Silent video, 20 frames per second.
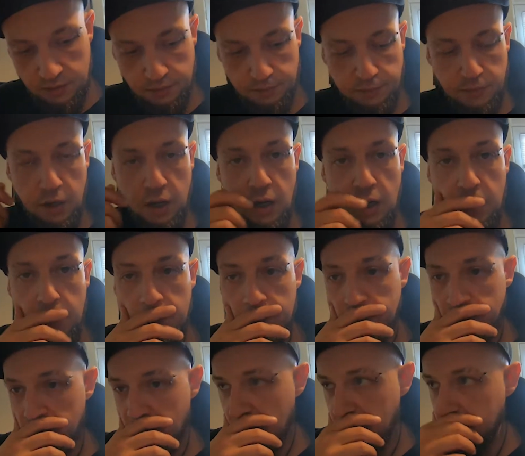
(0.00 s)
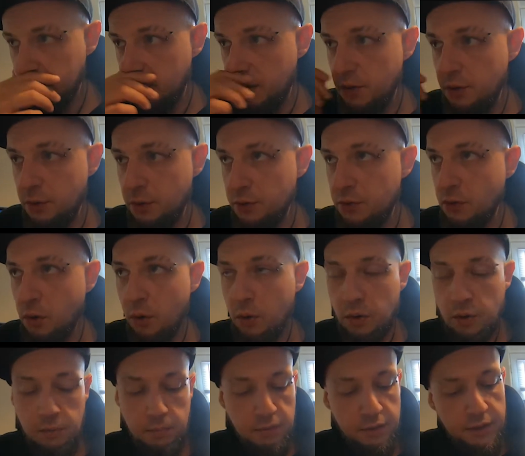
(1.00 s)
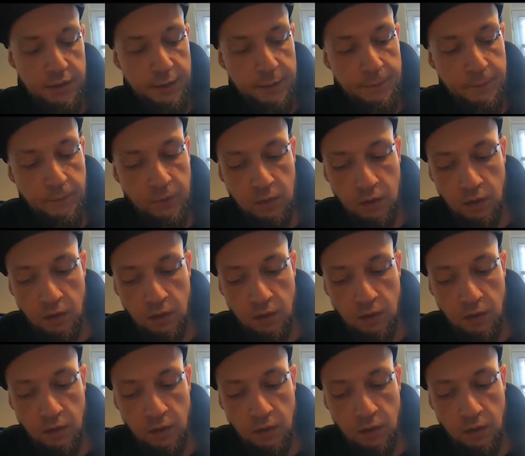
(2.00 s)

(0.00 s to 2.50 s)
to fuck, abused horribly.